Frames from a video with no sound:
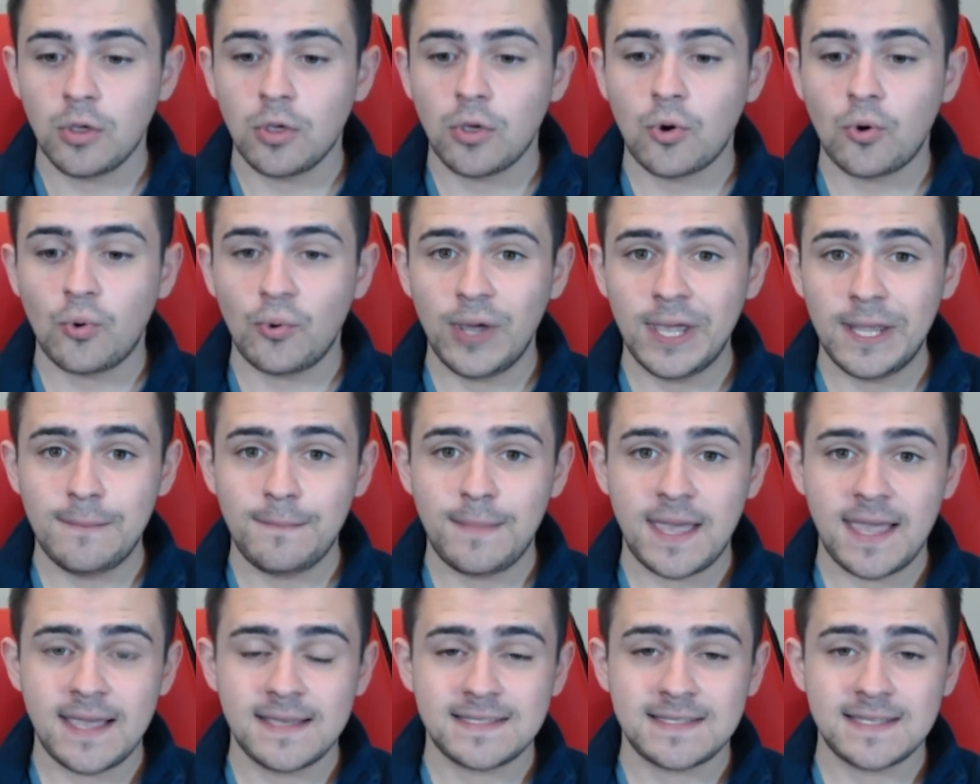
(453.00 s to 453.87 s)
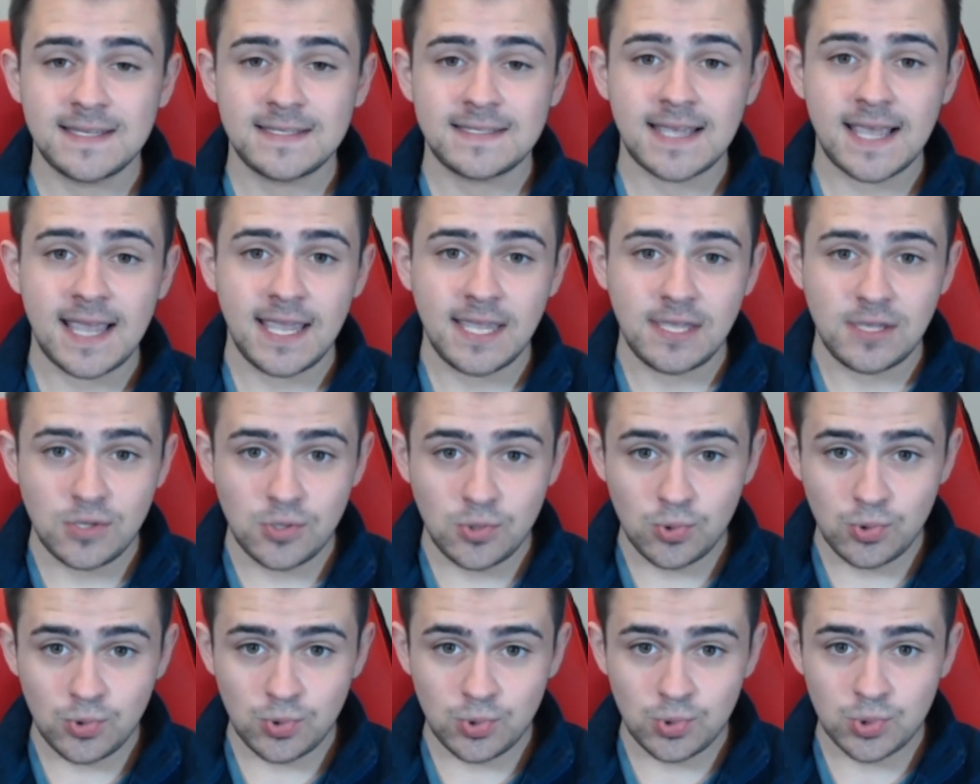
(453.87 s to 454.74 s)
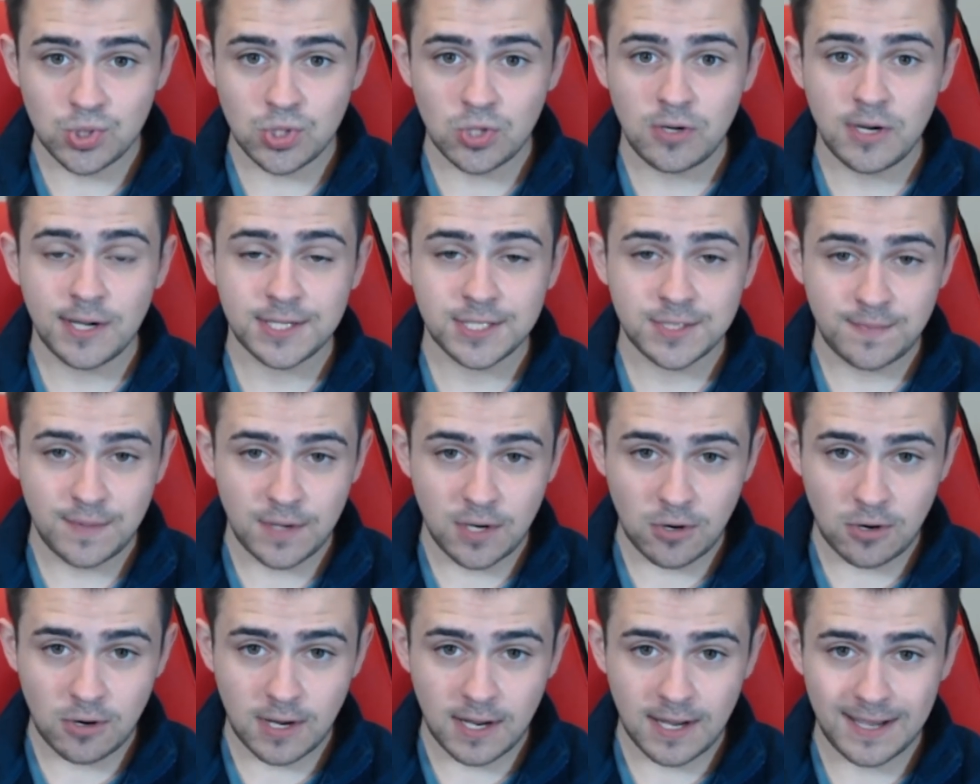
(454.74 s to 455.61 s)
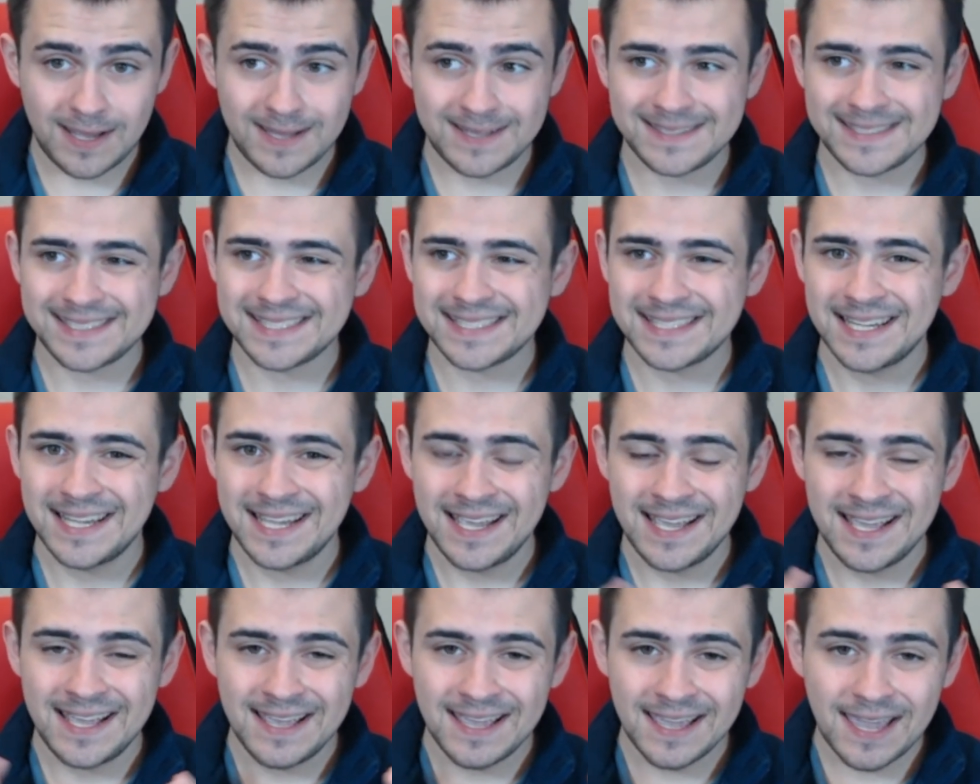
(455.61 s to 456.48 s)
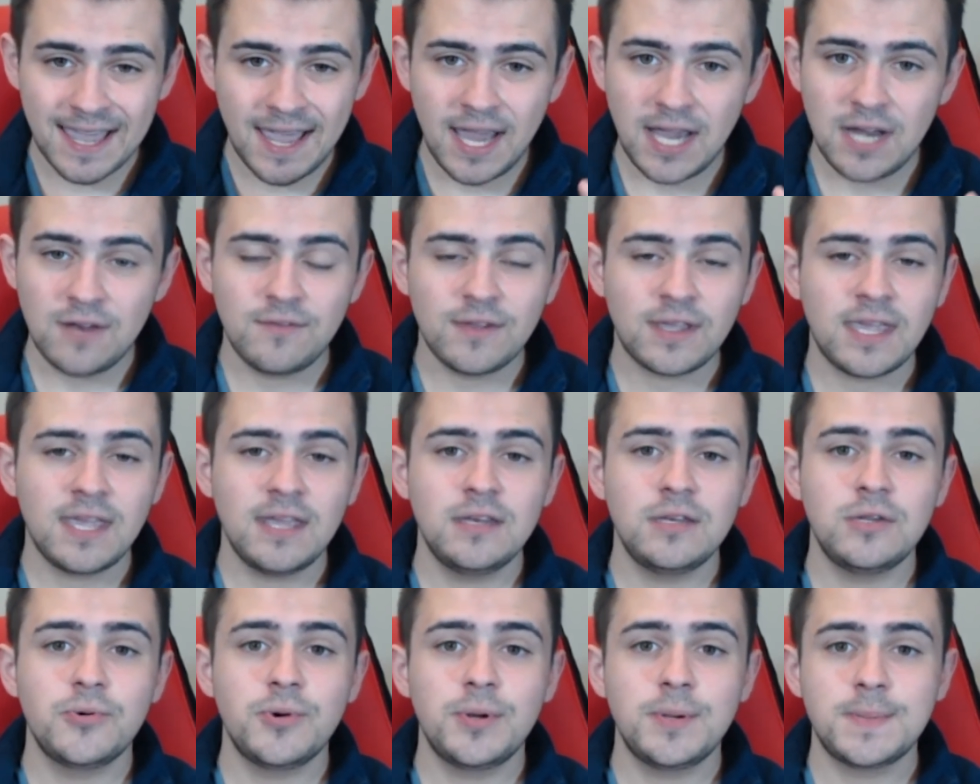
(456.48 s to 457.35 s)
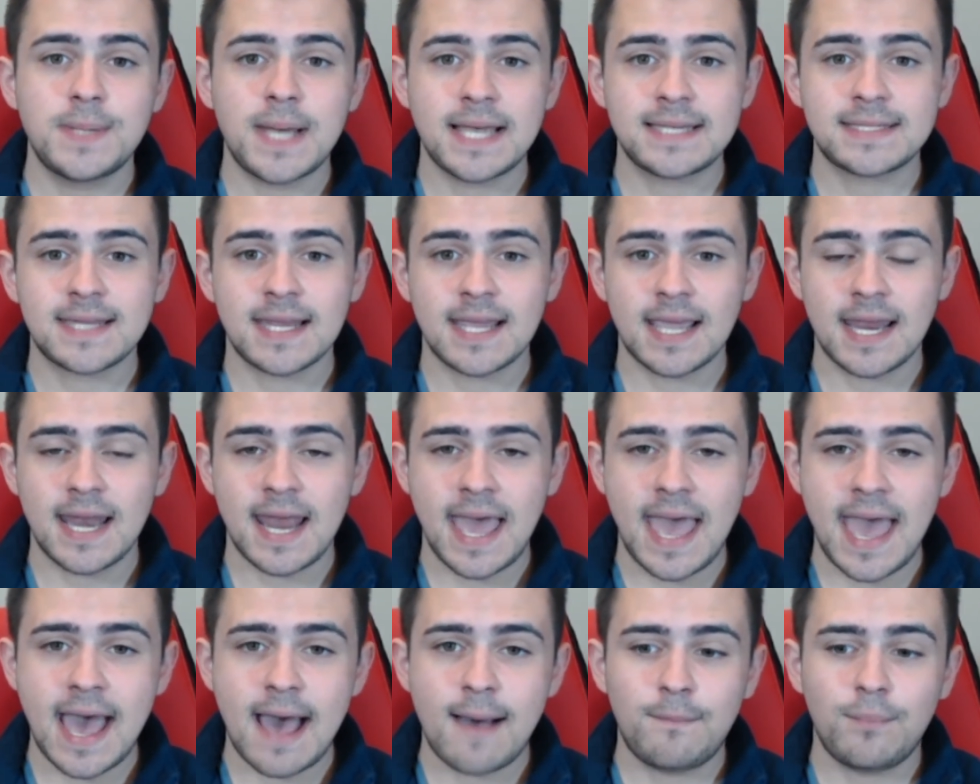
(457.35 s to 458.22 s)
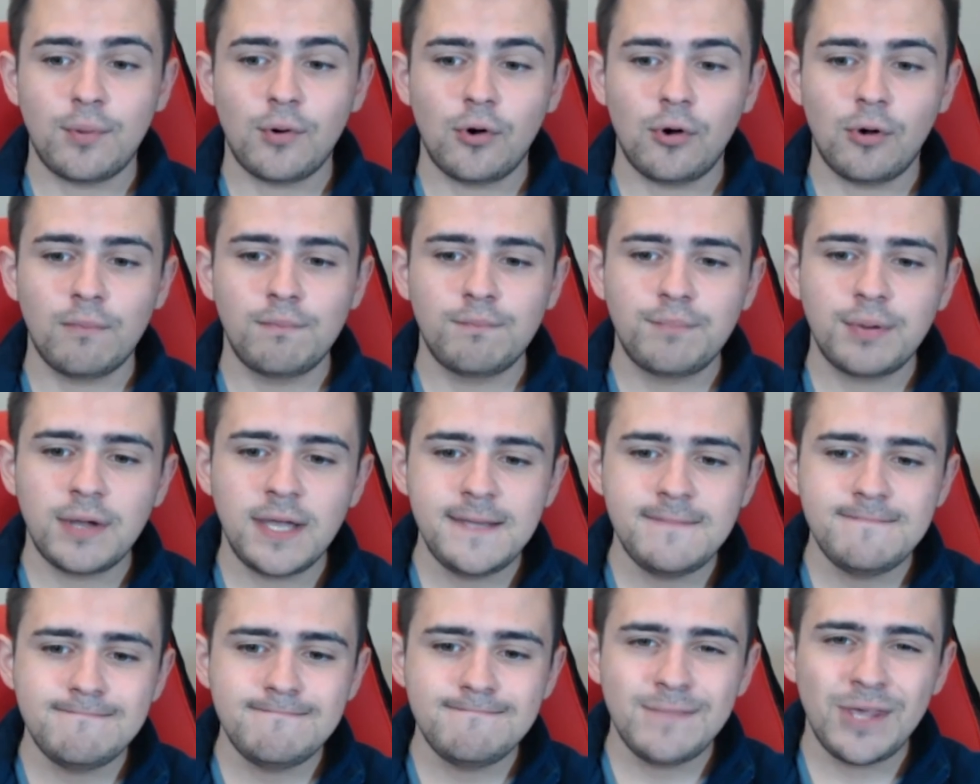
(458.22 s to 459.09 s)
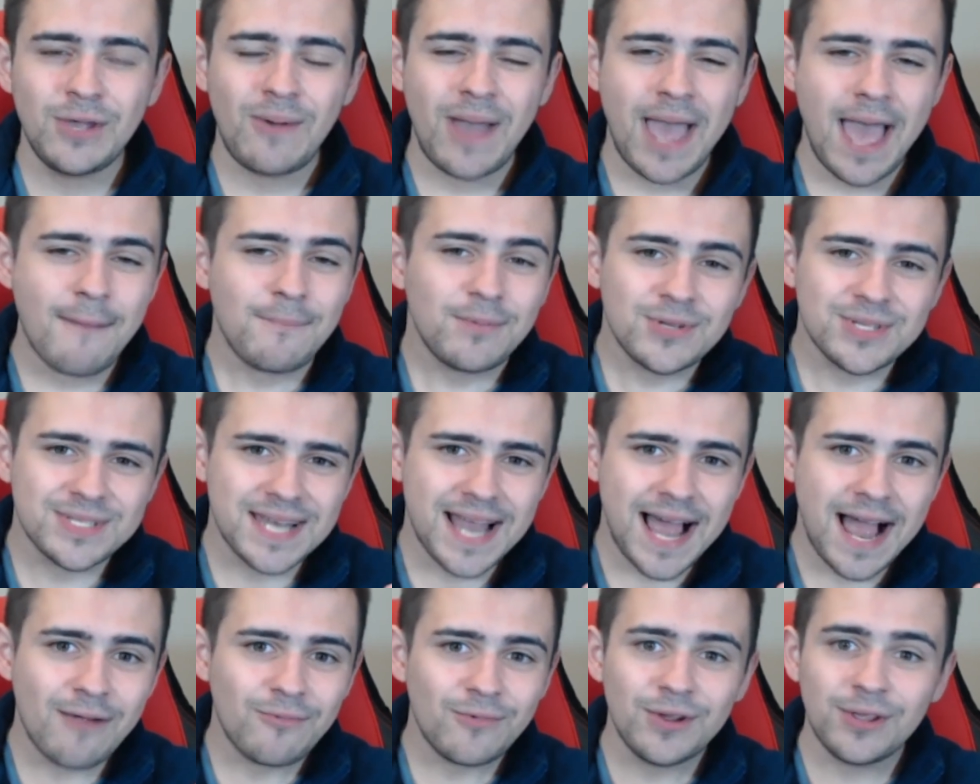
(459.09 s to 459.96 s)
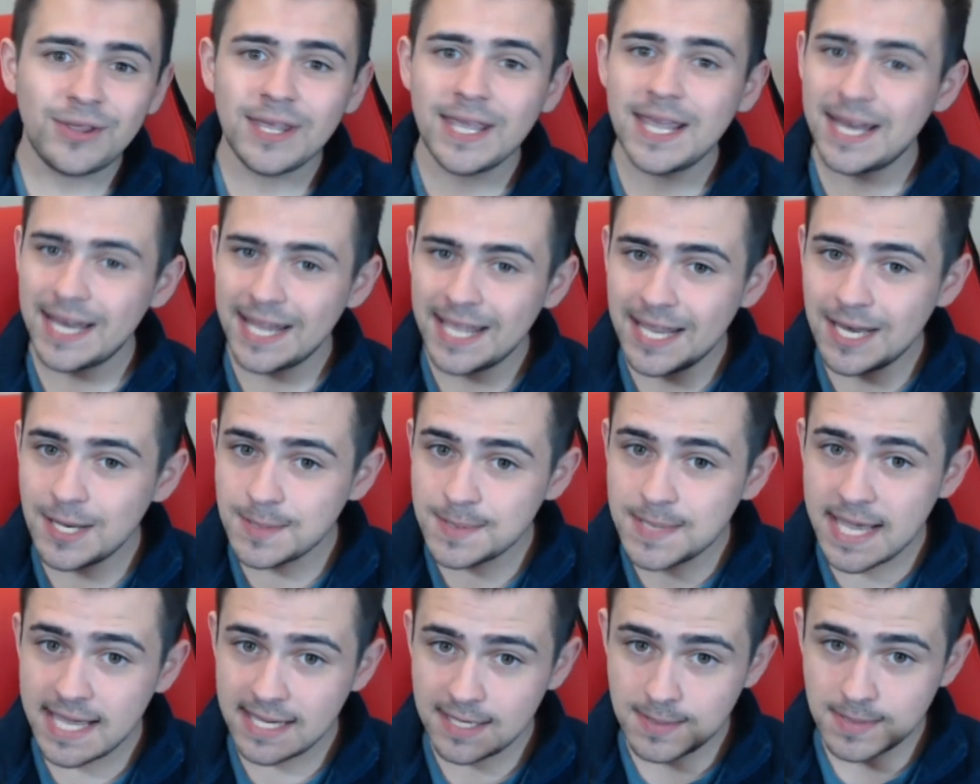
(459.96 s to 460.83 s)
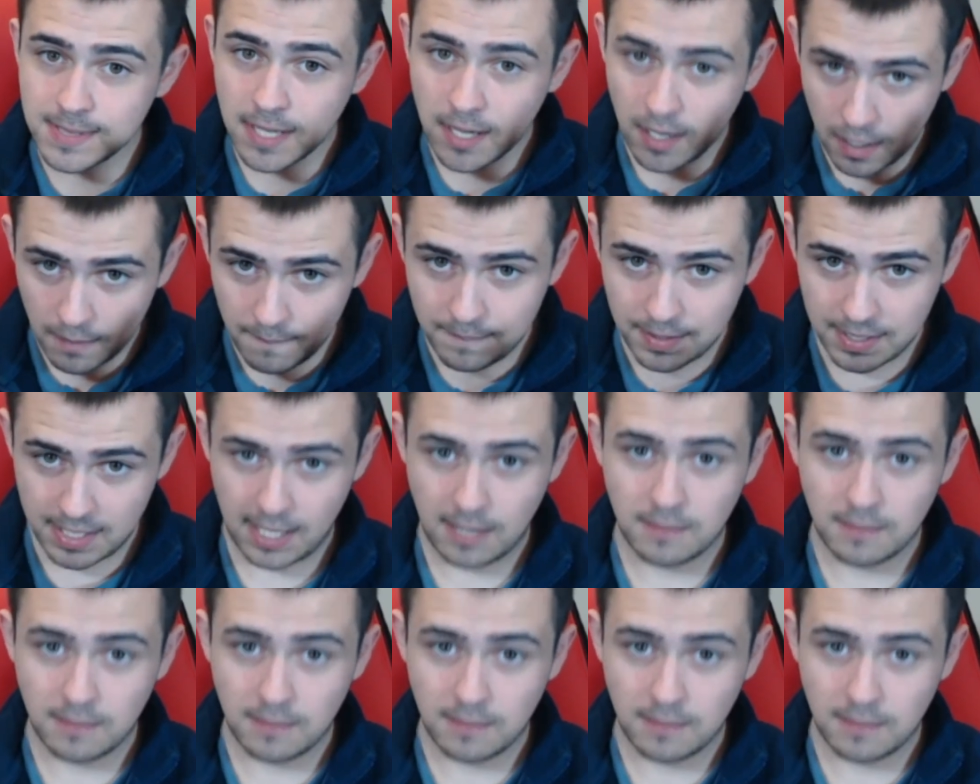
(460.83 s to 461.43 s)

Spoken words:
Coinbase is a user experience, kind of akin to investing in Apple, but Apple's not really an innovative company.